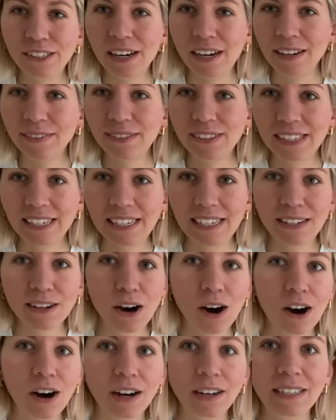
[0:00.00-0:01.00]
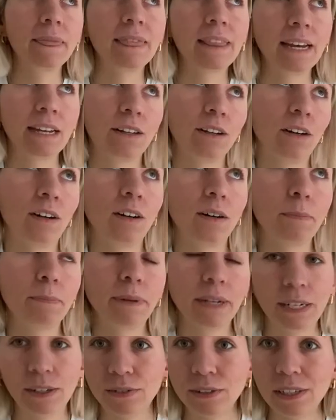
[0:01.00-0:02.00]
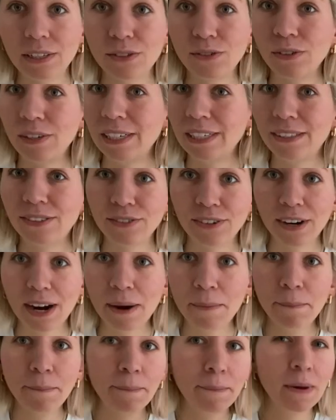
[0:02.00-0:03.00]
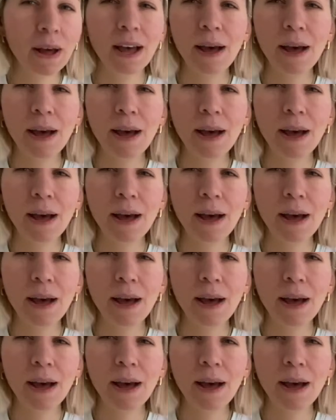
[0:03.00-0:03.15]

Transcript: I've seen on TikTok, Pinterest, or Instagram,